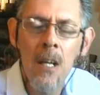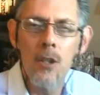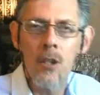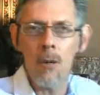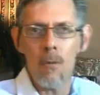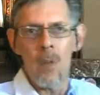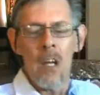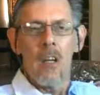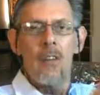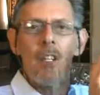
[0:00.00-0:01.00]
So,
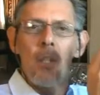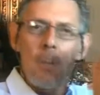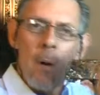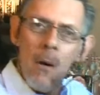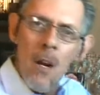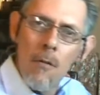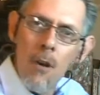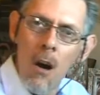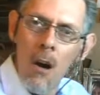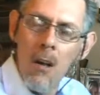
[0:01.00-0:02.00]
the Spirit of
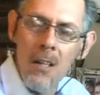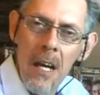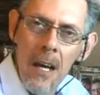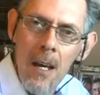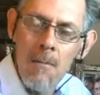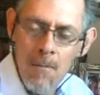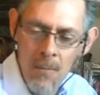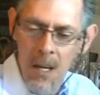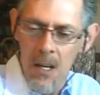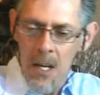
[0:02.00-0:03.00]
God came,
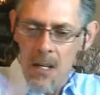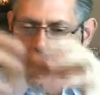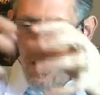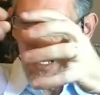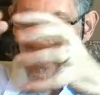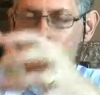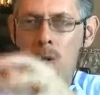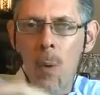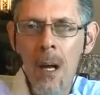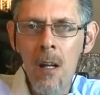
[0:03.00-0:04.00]
it, He
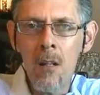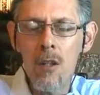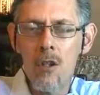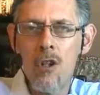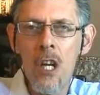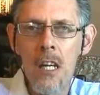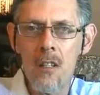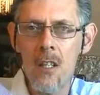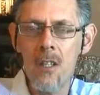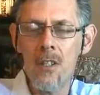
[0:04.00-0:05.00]
indwelled
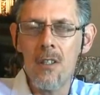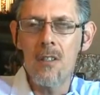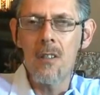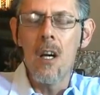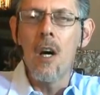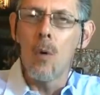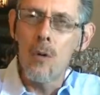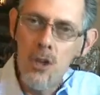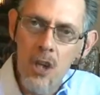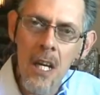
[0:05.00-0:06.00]
Jesus, or
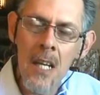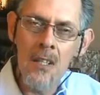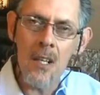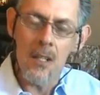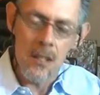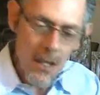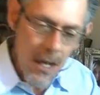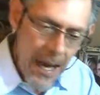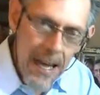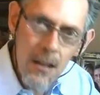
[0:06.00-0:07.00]
Jesus
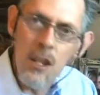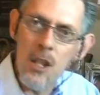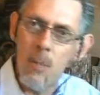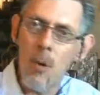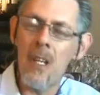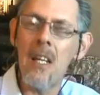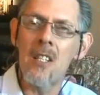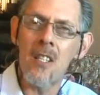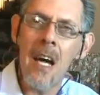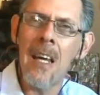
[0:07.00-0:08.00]
had the Spirit
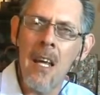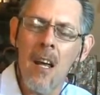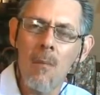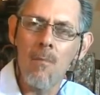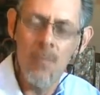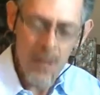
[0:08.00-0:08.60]
inside Him.